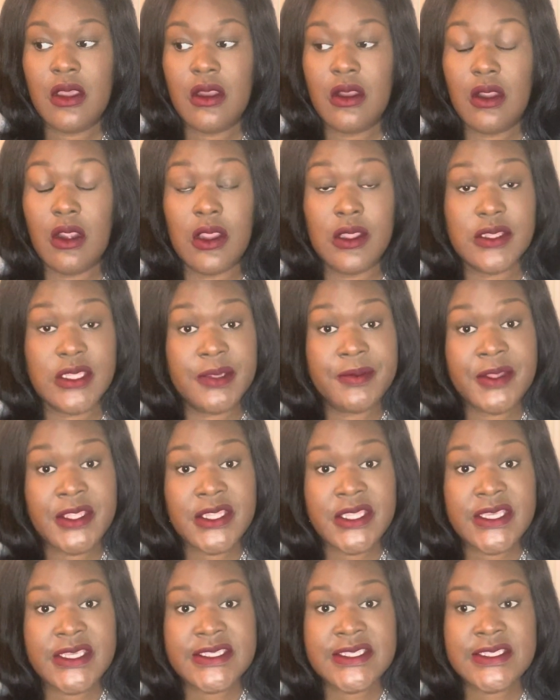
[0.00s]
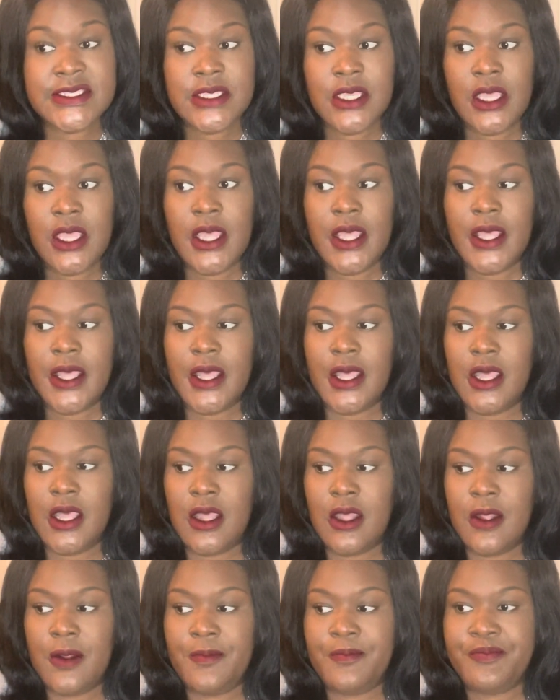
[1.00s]
limitless.
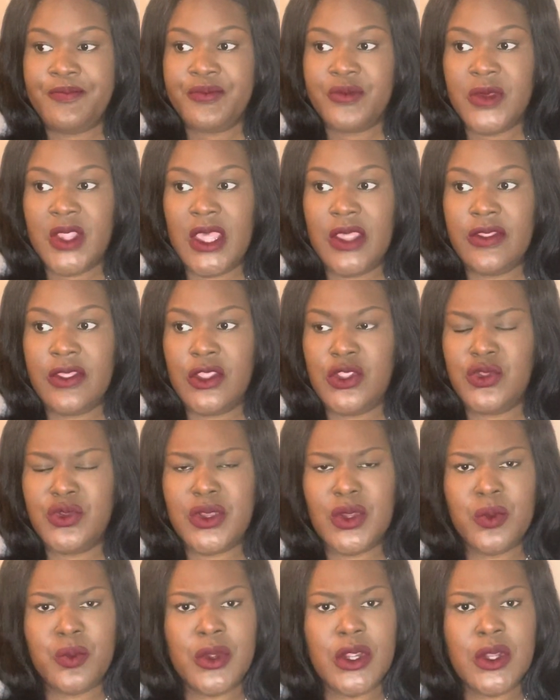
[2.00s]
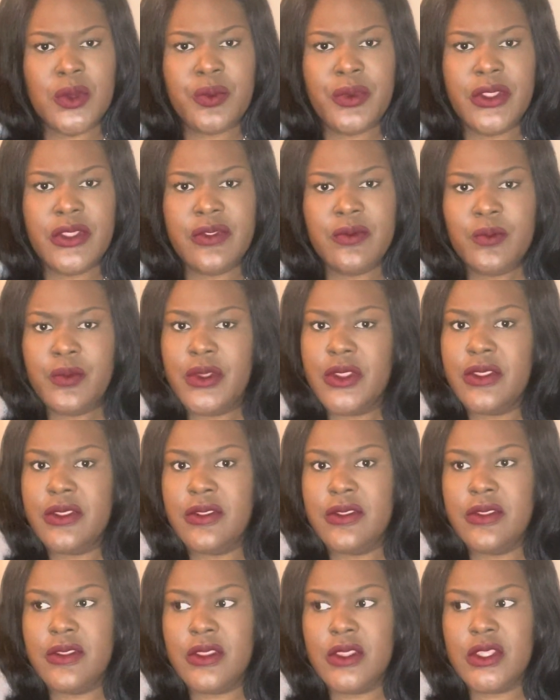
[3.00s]
And then you could work with
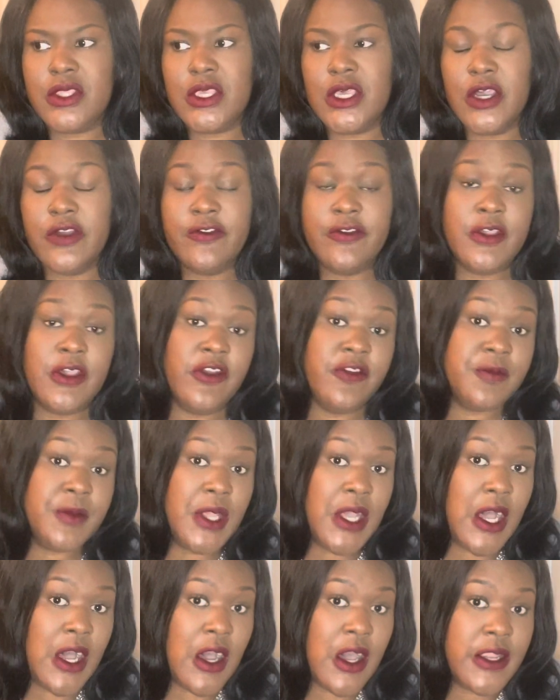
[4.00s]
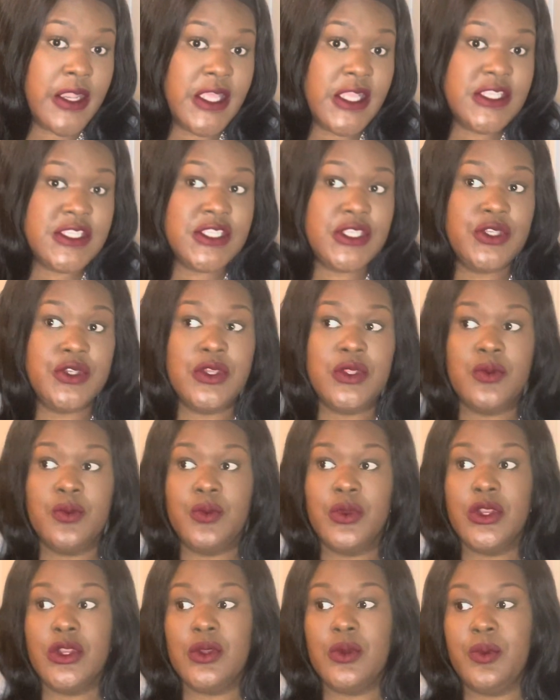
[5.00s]
government audits. You can
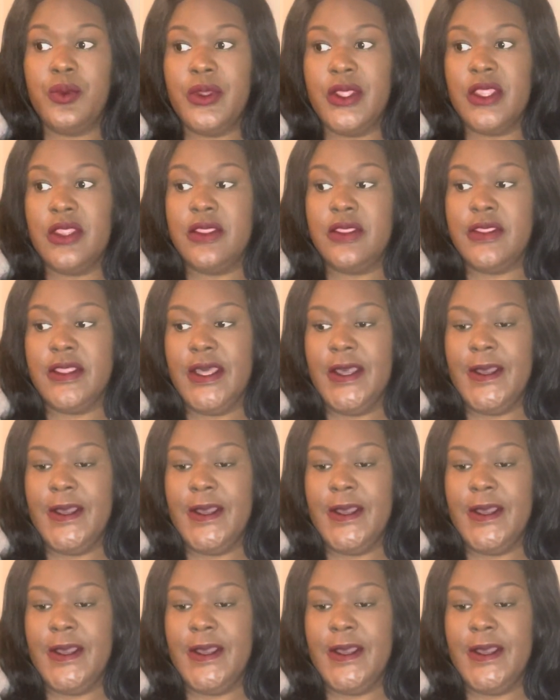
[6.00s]
work with